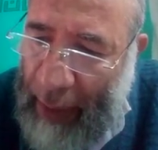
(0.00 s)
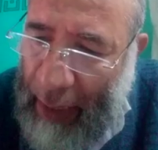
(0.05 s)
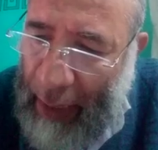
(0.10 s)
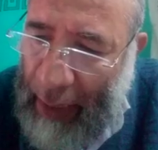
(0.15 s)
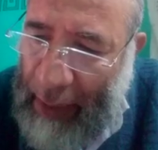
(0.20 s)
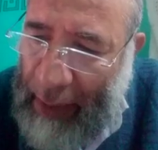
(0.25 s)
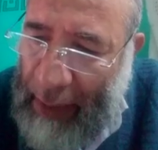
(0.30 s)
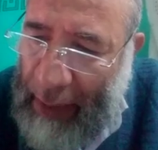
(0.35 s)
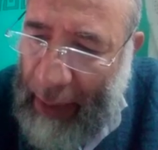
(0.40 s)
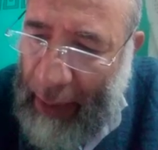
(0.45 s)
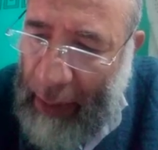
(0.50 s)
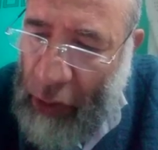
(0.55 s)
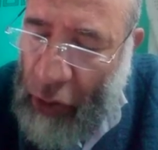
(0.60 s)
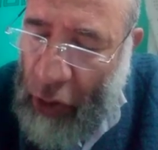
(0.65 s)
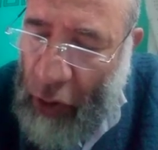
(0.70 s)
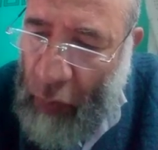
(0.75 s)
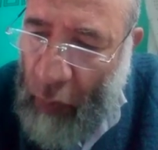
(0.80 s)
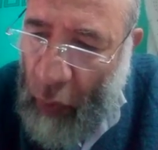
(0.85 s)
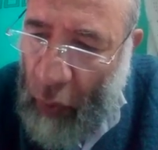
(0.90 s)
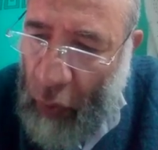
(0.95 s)
X
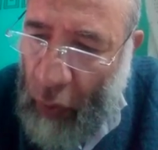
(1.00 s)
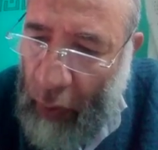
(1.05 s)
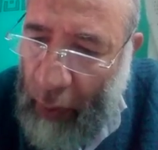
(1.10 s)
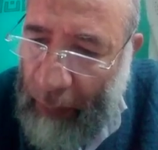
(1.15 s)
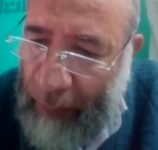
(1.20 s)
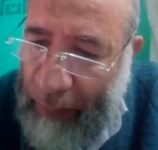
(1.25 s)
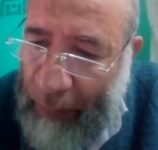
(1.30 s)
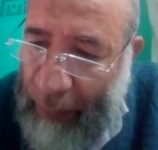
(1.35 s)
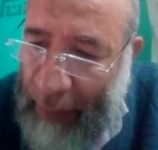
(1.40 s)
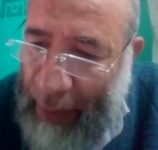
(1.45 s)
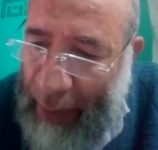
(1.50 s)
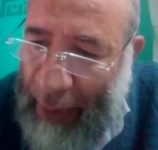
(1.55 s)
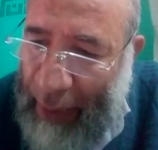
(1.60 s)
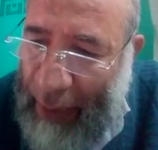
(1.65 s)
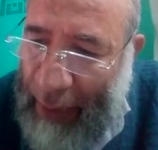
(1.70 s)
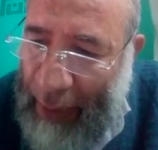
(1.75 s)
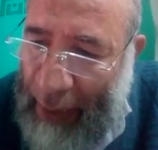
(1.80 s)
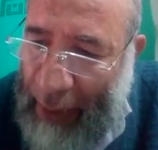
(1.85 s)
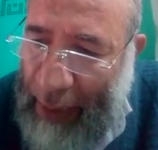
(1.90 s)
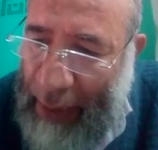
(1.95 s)
H small
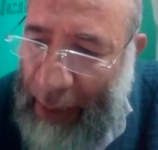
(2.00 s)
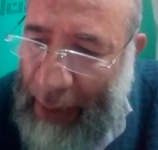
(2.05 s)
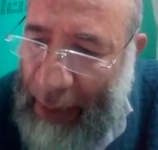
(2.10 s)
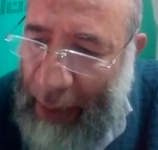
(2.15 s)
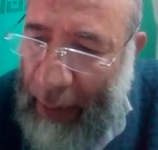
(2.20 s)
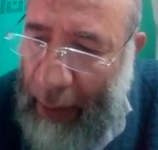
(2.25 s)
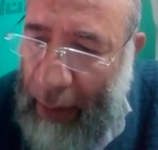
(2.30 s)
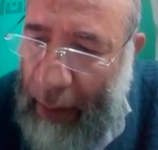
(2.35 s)
it